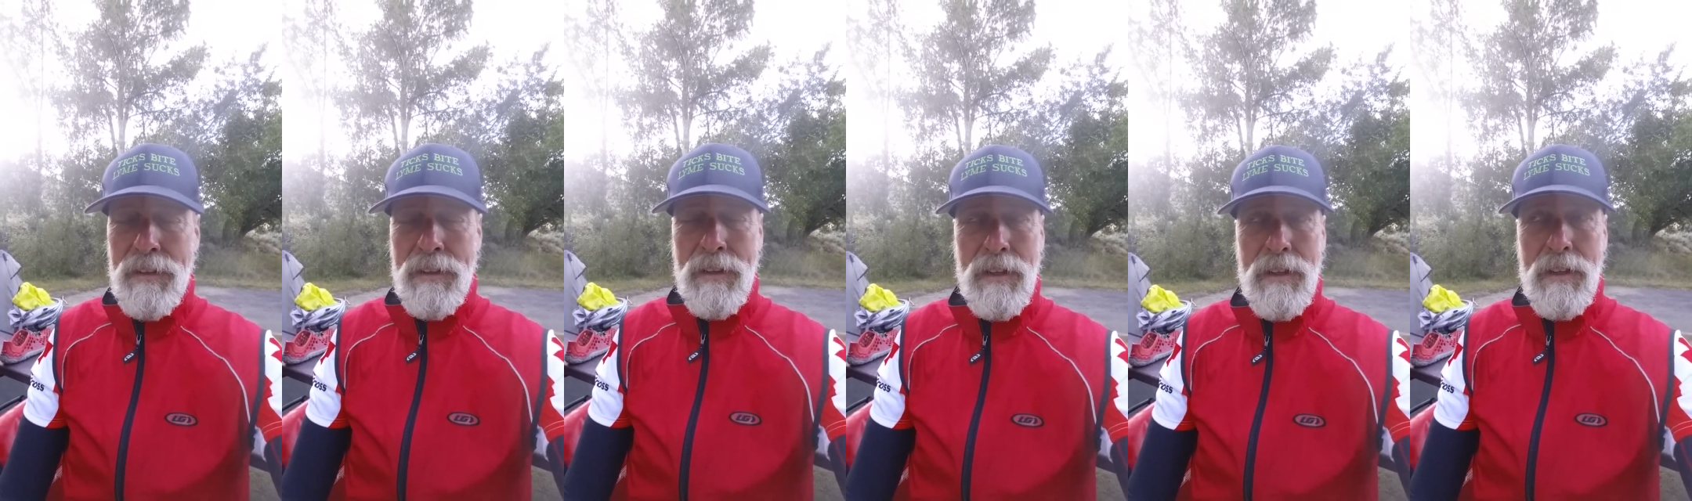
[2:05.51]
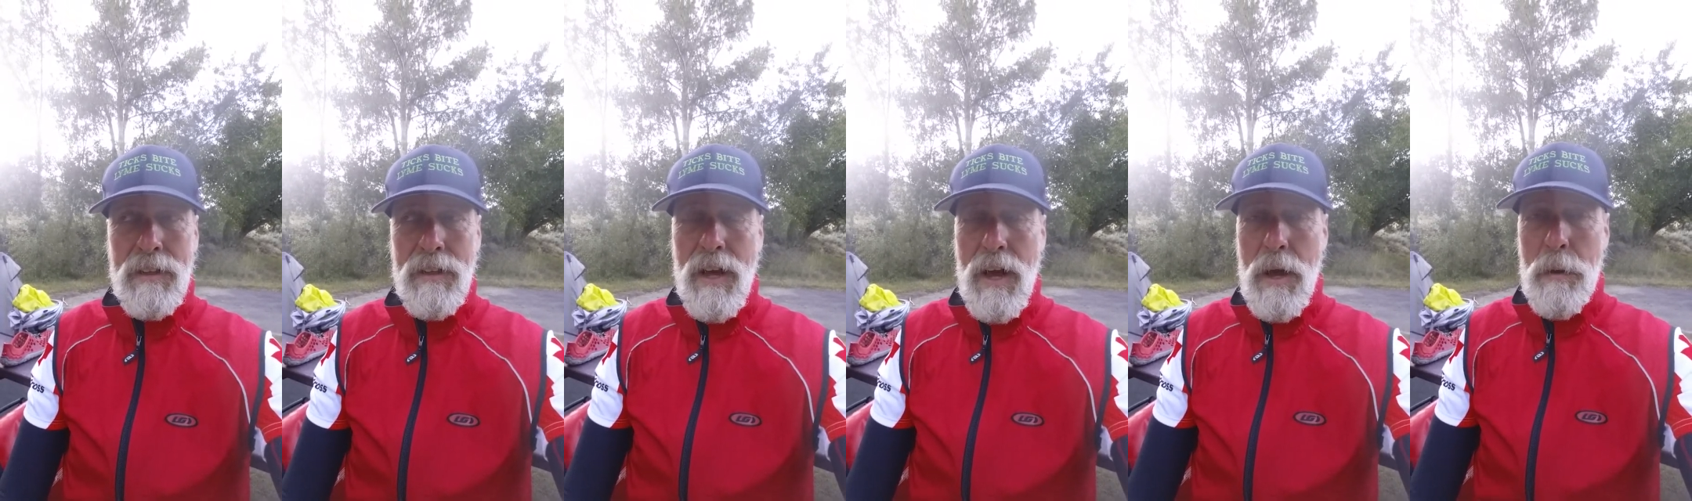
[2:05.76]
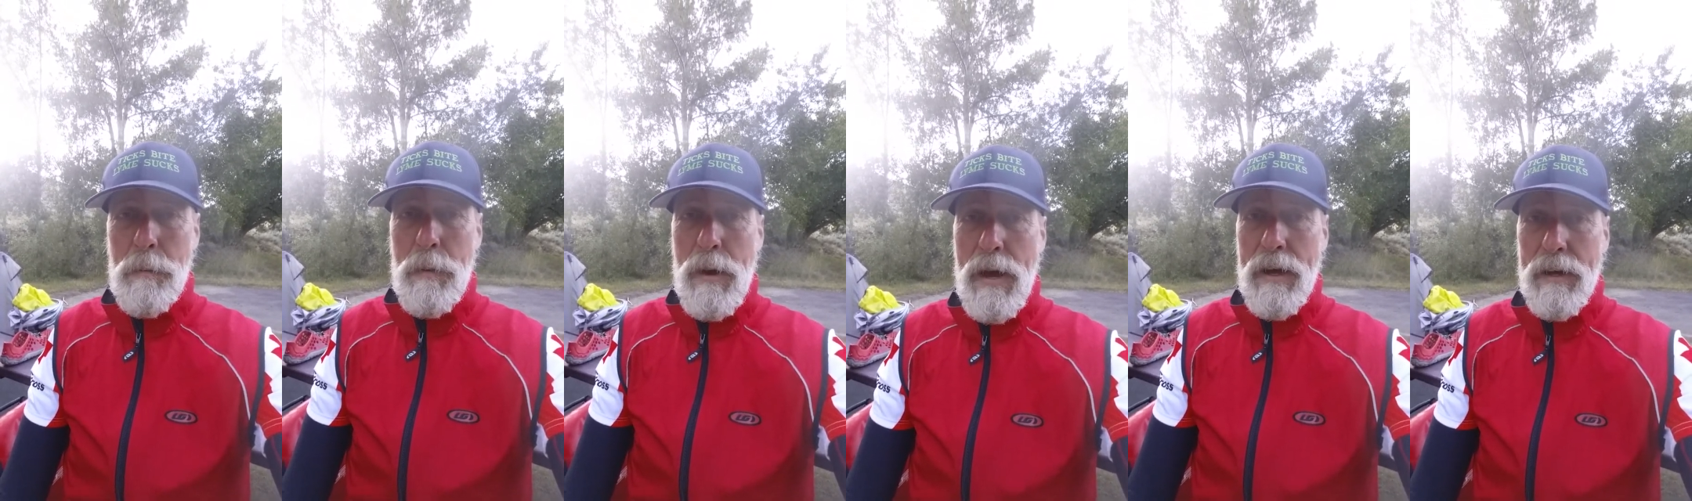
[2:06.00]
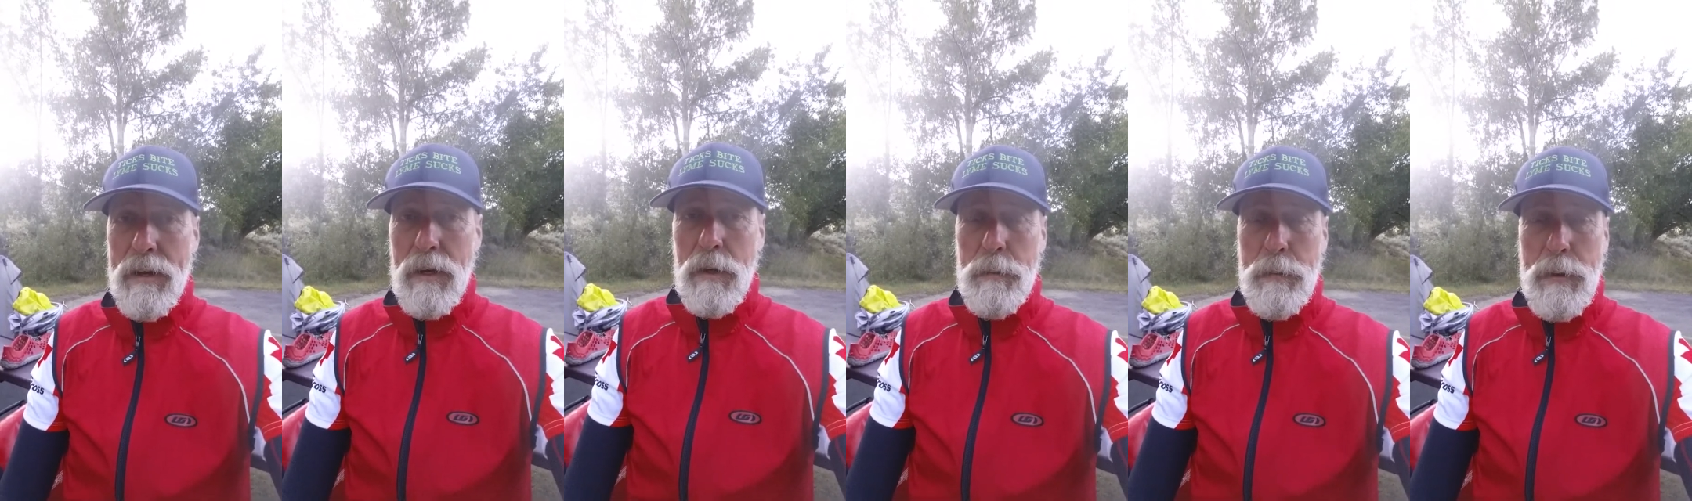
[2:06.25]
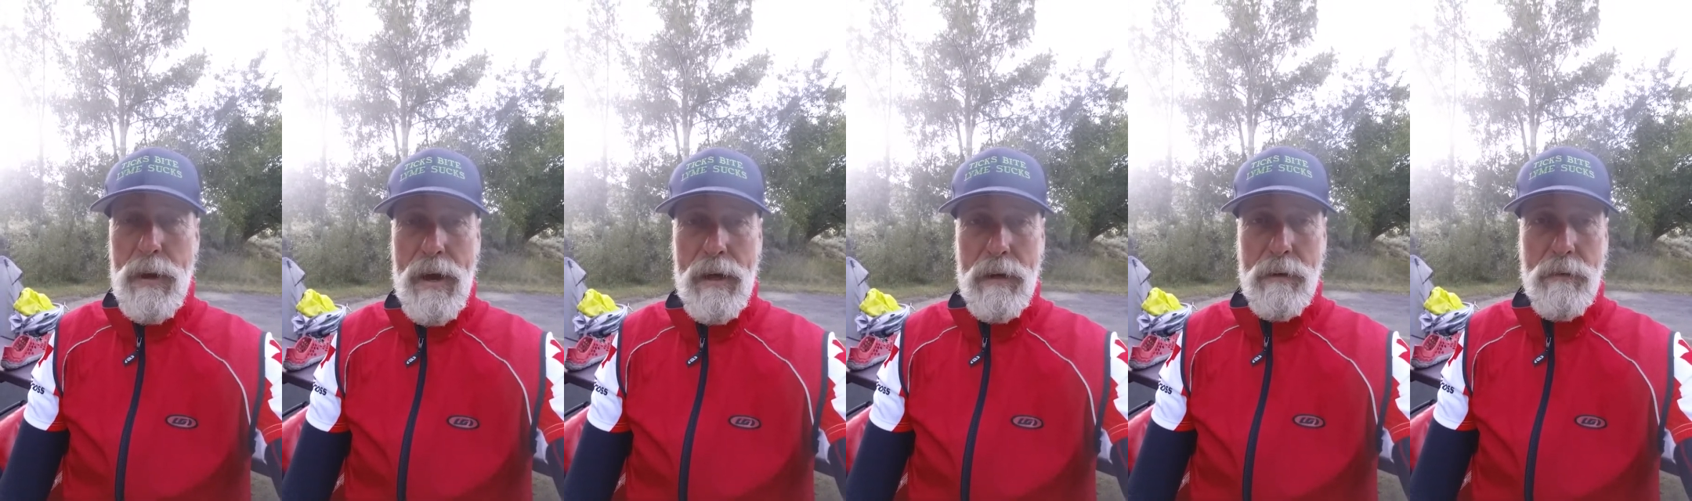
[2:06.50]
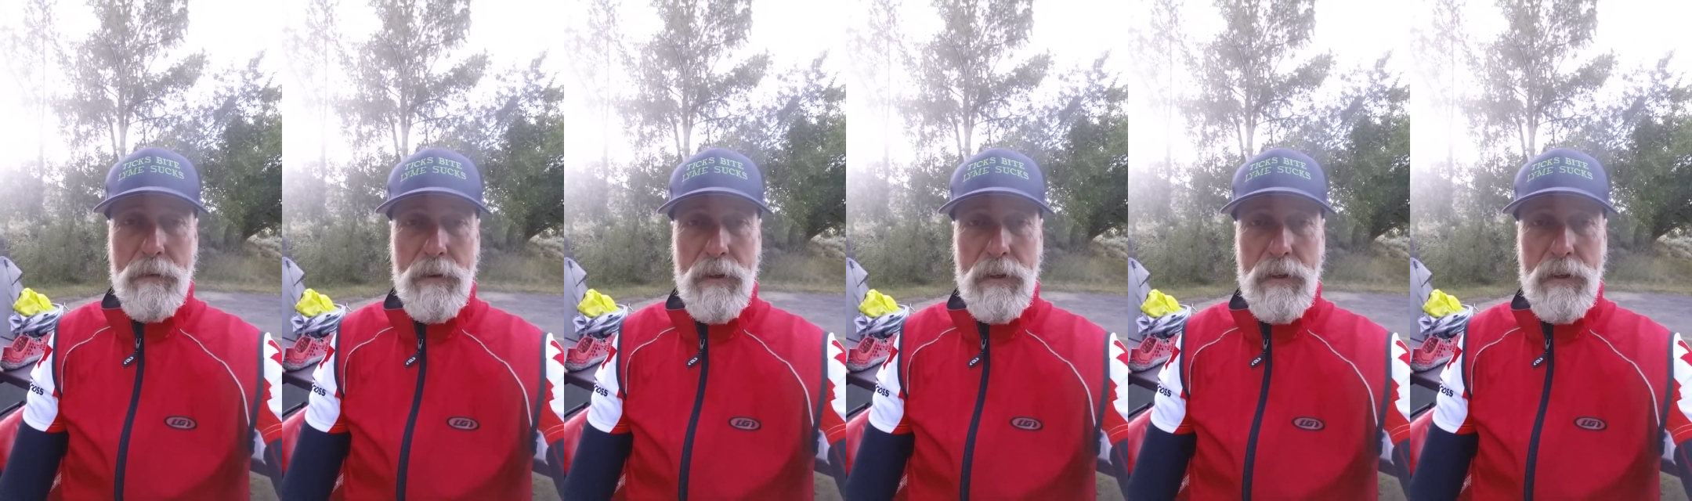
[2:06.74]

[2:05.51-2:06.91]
then the climb back up out of